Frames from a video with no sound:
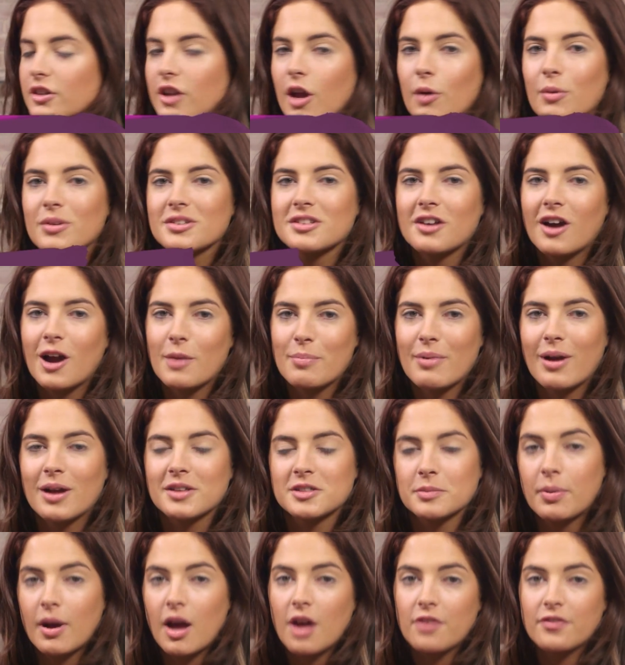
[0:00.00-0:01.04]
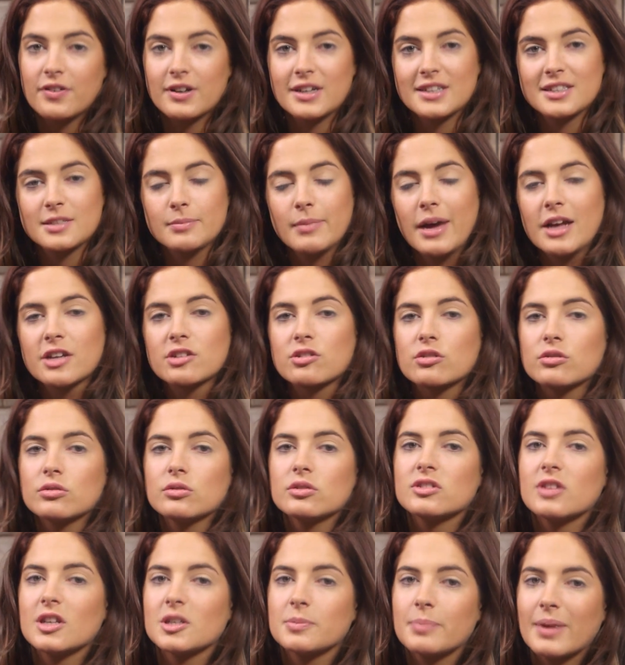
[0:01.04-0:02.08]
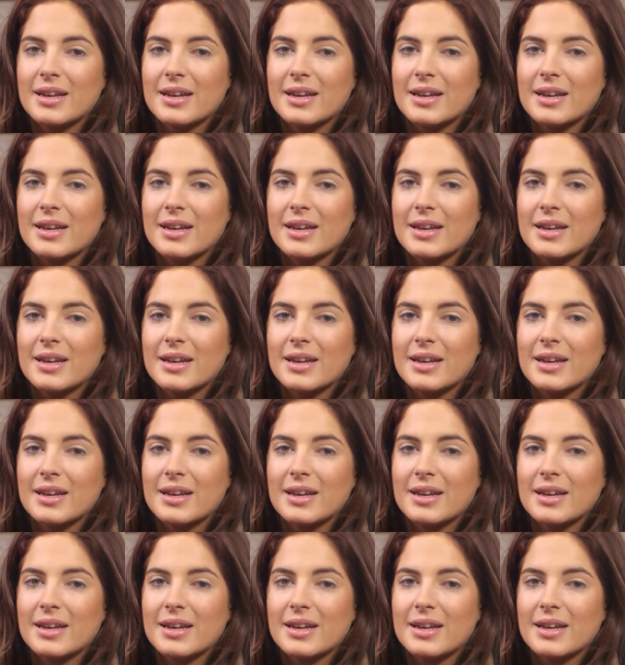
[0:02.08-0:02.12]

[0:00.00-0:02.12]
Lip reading: No one's eyebrows are perfectly symmetrical, so it's